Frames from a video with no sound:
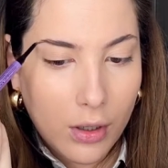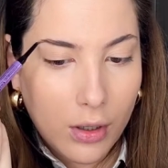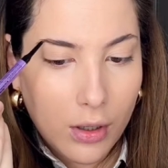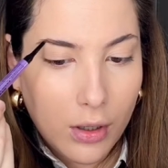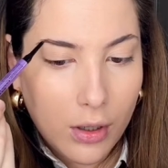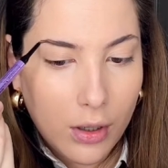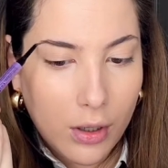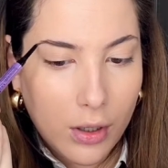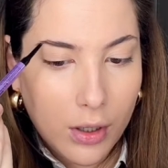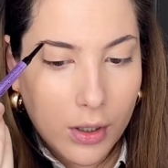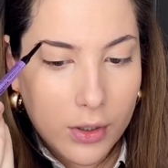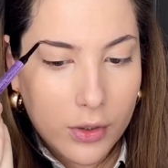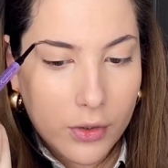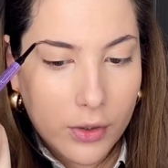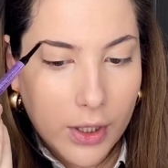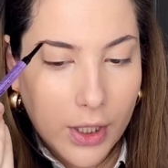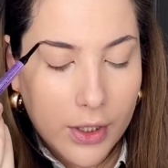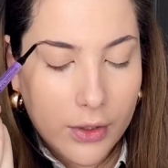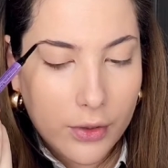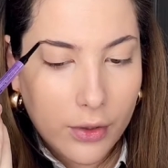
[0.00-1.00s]
I try
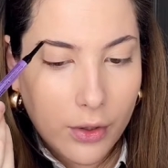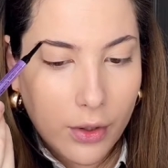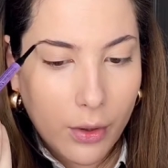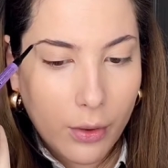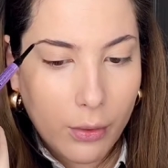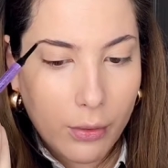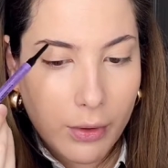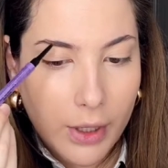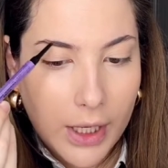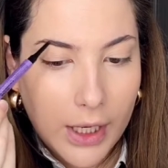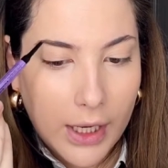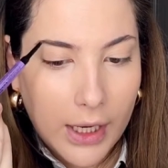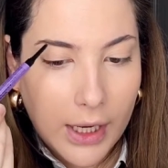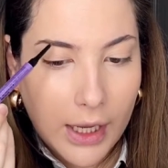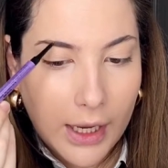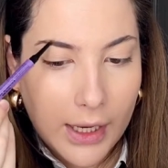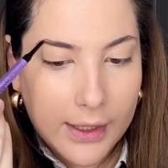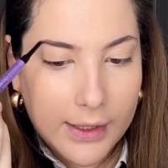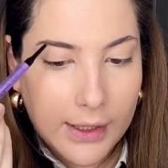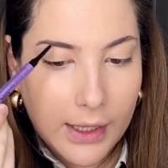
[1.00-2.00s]
to go really
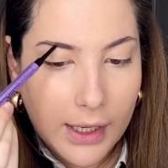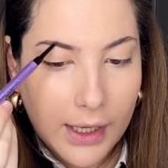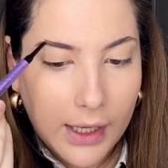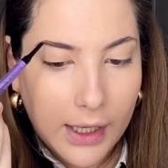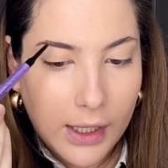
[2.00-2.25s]
lightly.